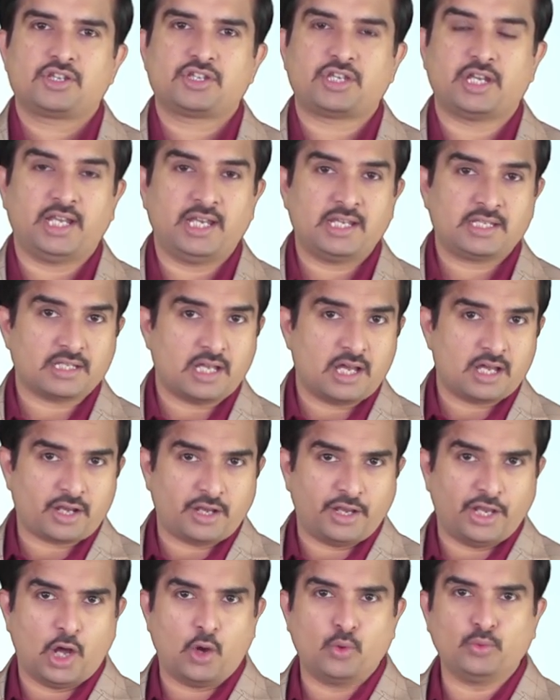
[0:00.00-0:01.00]
Studies
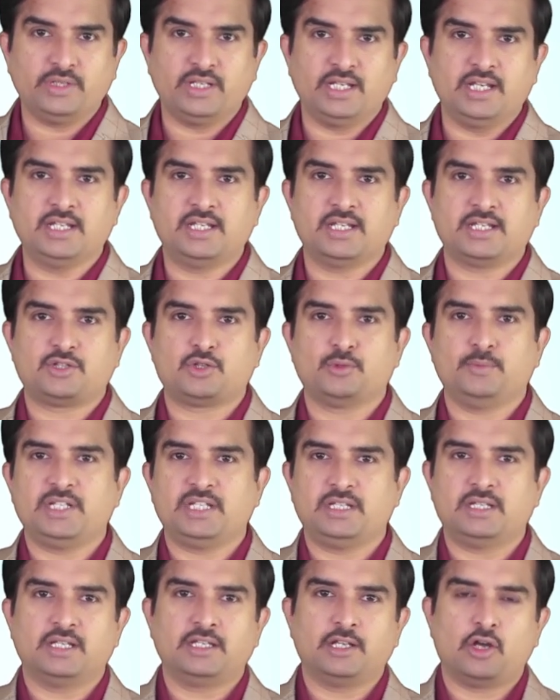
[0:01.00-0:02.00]
are now needed to
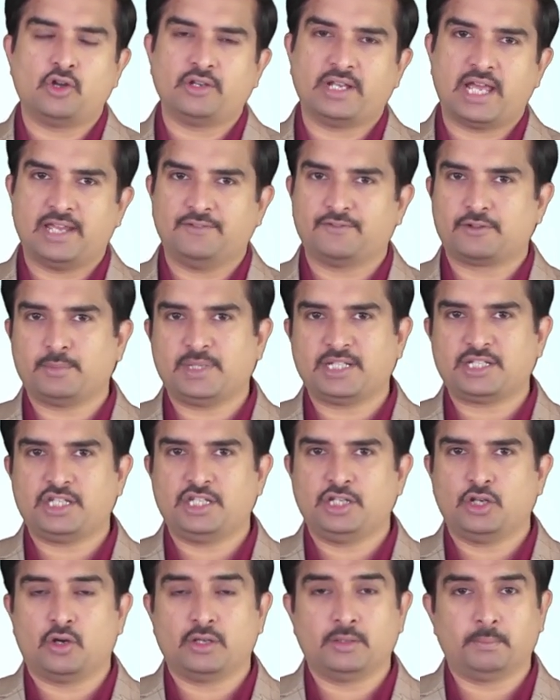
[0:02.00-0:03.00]
be done on
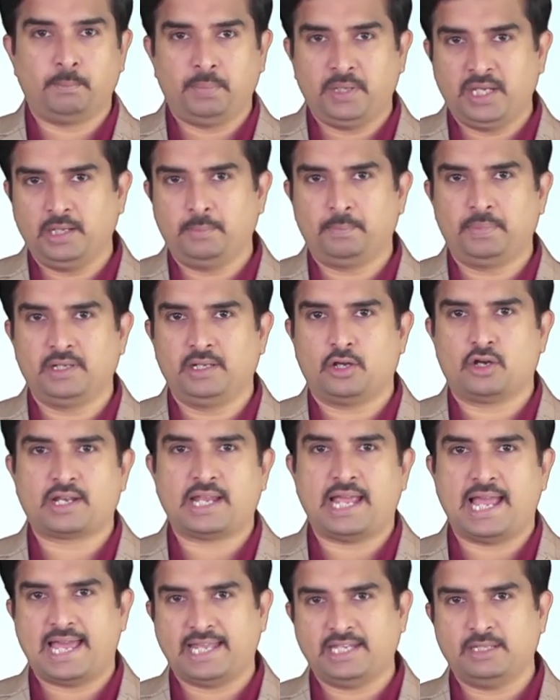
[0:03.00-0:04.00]
ivermectin on people or
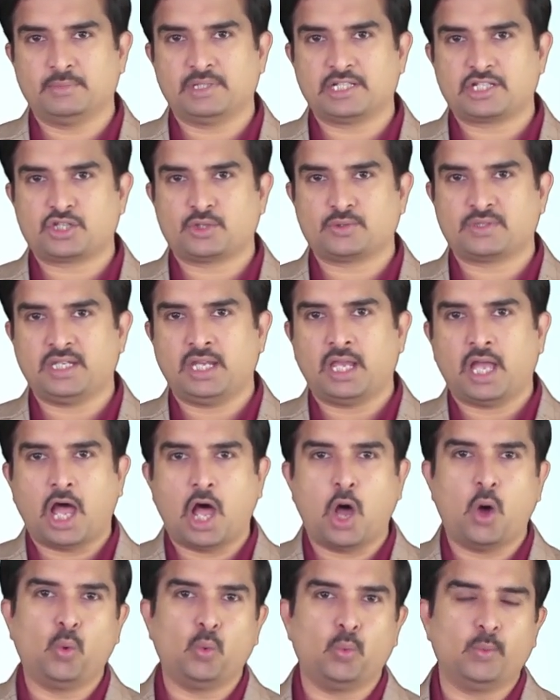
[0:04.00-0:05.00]
animals to see
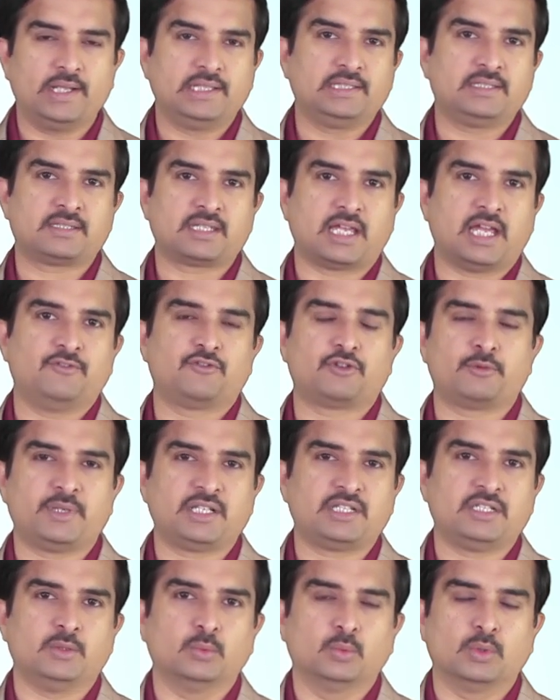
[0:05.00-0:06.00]
how well this
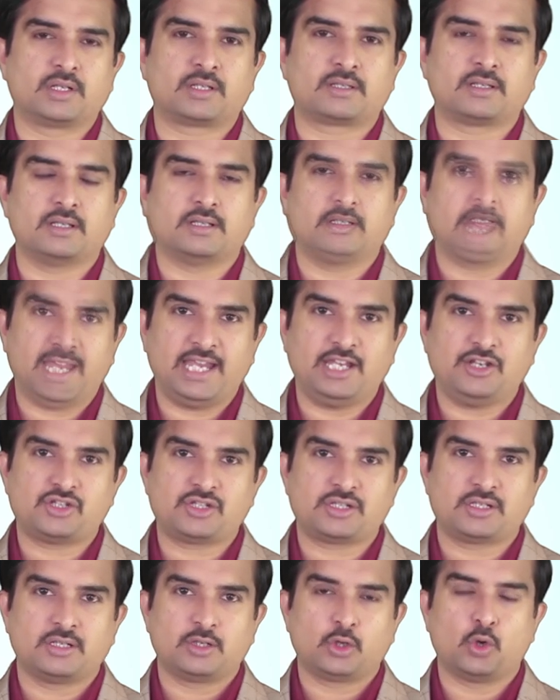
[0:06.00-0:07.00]
ivermectin works
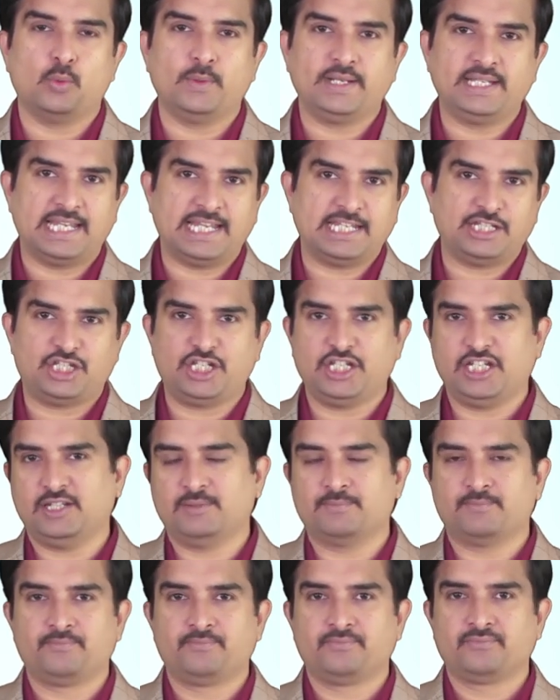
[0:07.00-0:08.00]
against COVID
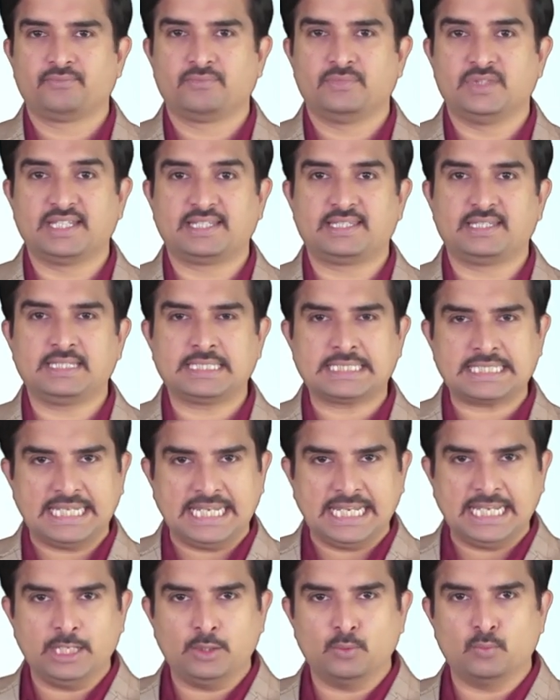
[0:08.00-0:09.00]
nineteen. This is
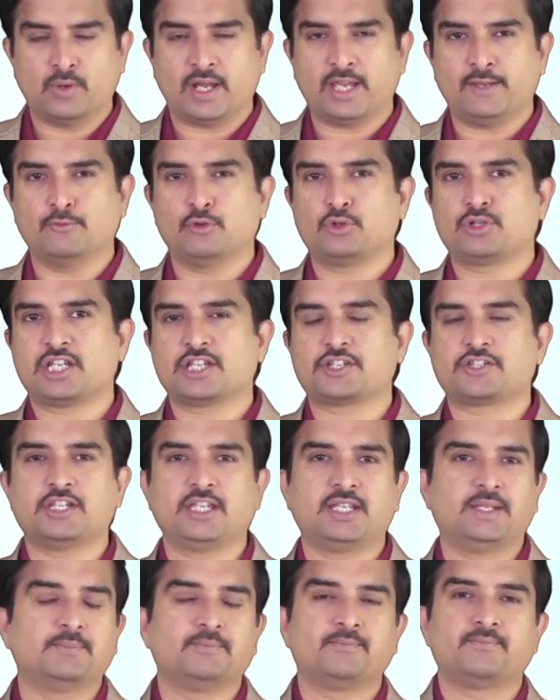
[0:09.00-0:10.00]
in vivo
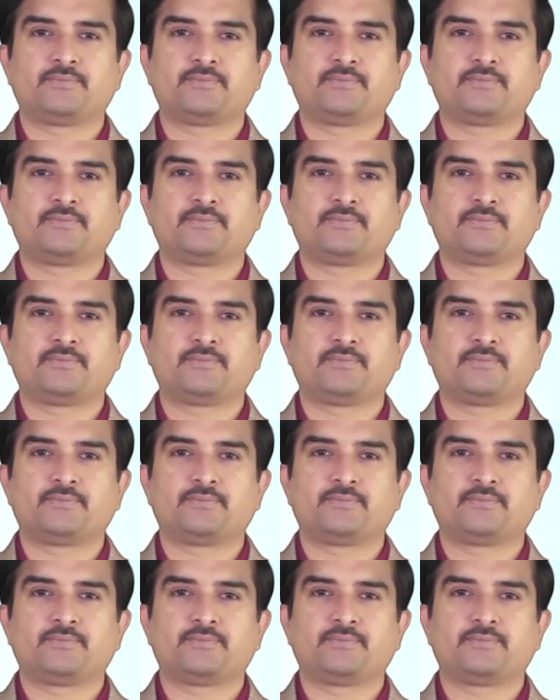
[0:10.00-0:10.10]
testing.